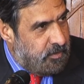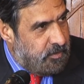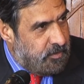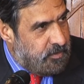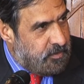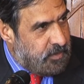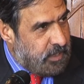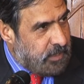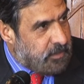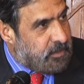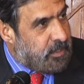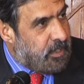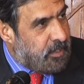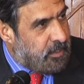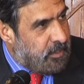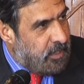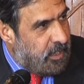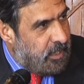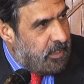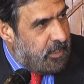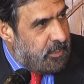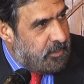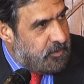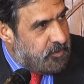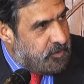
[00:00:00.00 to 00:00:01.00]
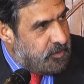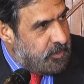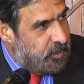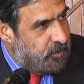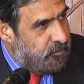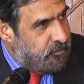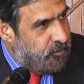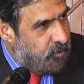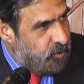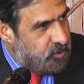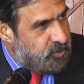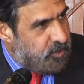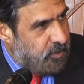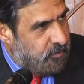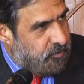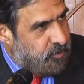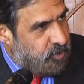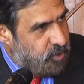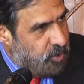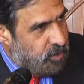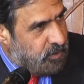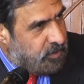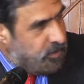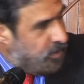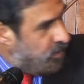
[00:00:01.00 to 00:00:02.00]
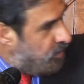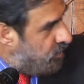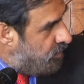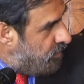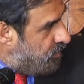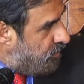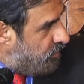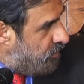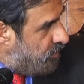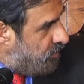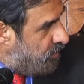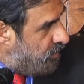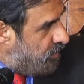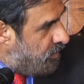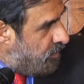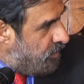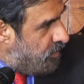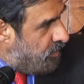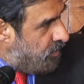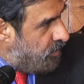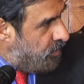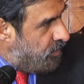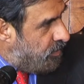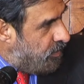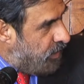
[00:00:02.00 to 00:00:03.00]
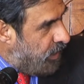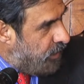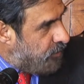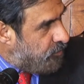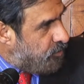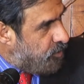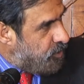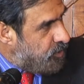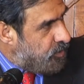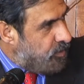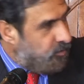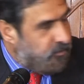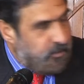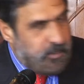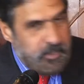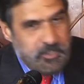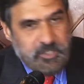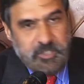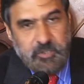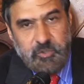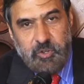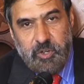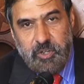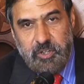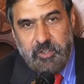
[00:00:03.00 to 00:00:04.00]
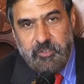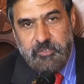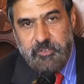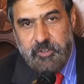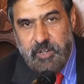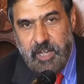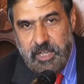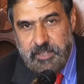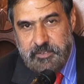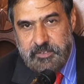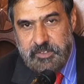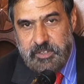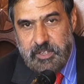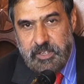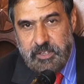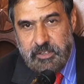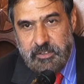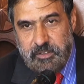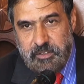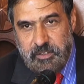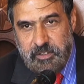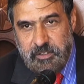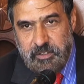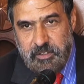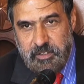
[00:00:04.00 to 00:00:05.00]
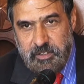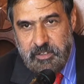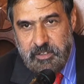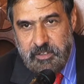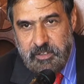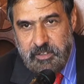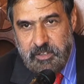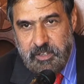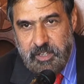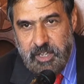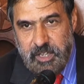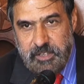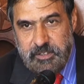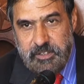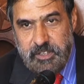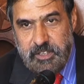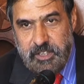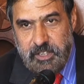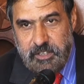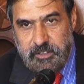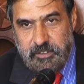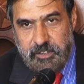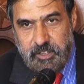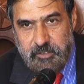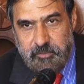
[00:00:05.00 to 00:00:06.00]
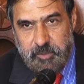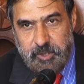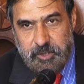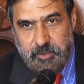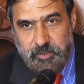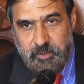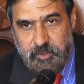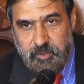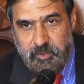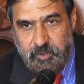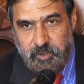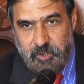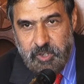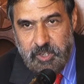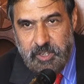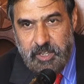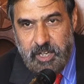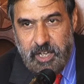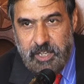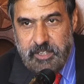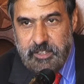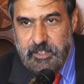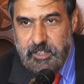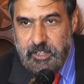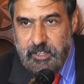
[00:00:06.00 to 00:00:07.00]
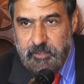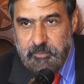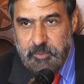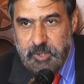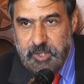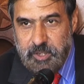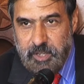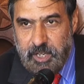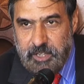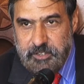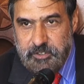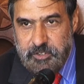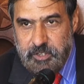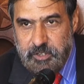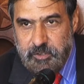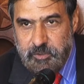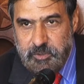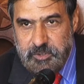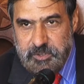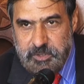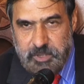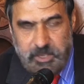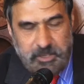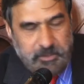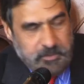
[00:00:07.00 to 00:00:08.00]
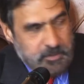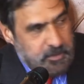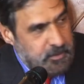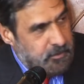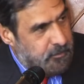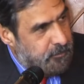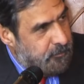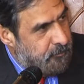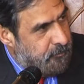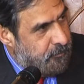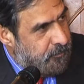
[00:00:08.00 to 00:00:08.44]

Satyagraha is the force of truth. That was the first call of rising Gandhi had given on 9/11/1906.